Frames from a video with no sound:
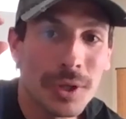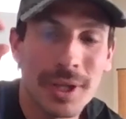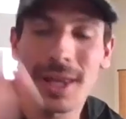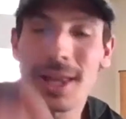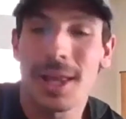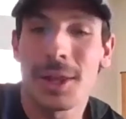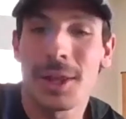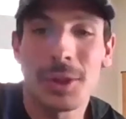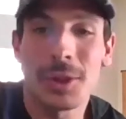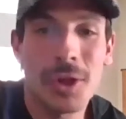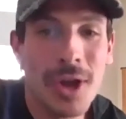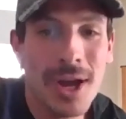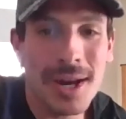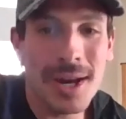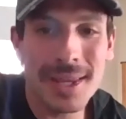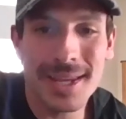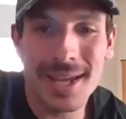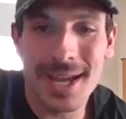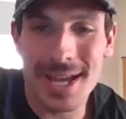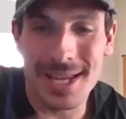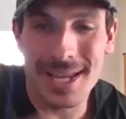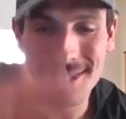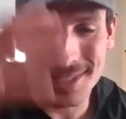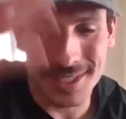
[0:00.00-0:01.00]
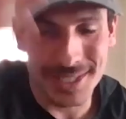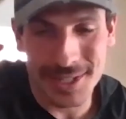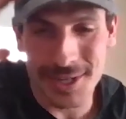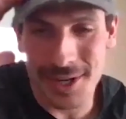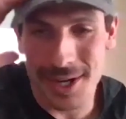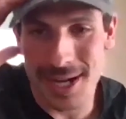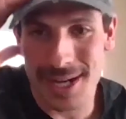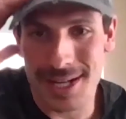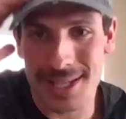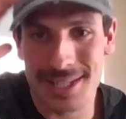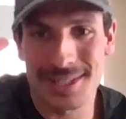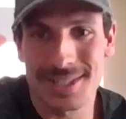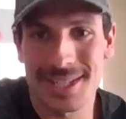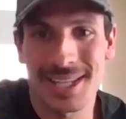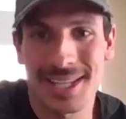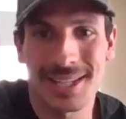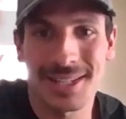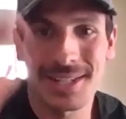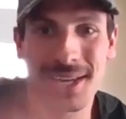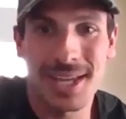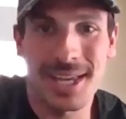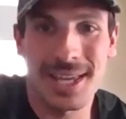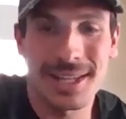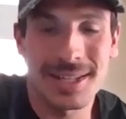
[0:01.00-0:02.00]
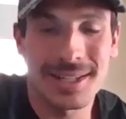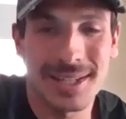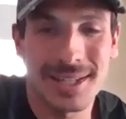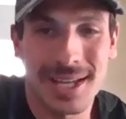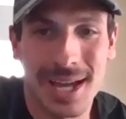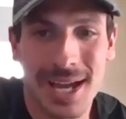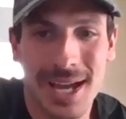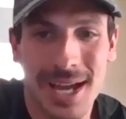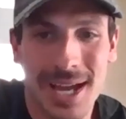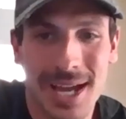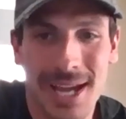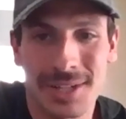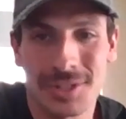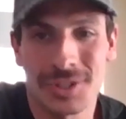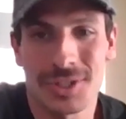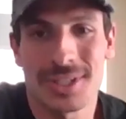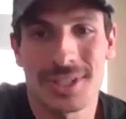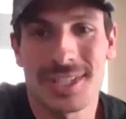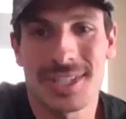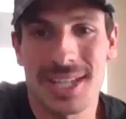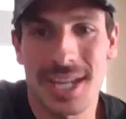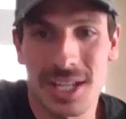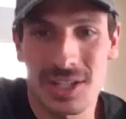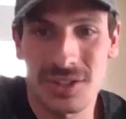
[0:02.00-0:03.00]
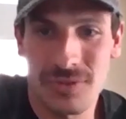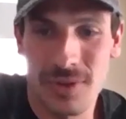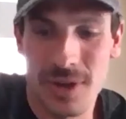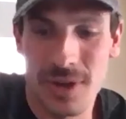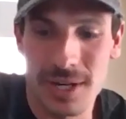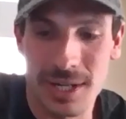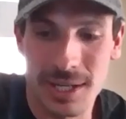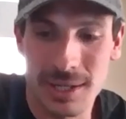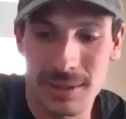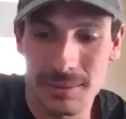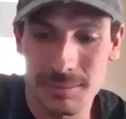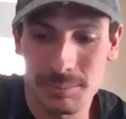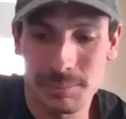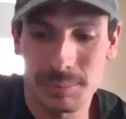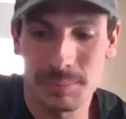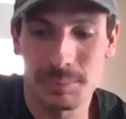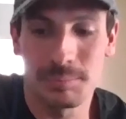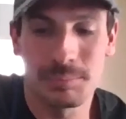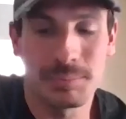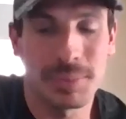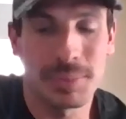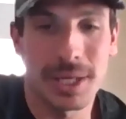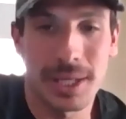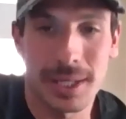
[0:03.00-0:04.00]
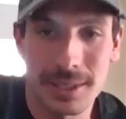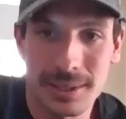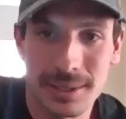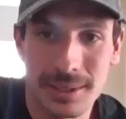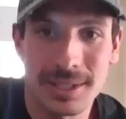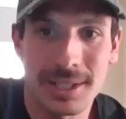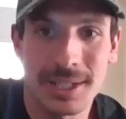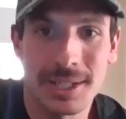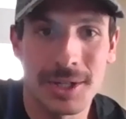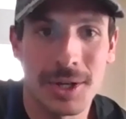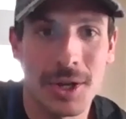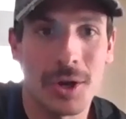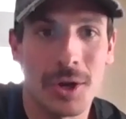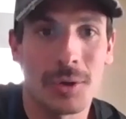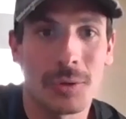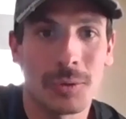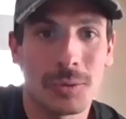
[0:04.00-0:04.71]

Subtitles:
lot of guys, and God, I shouldn't say it's funny, but you know,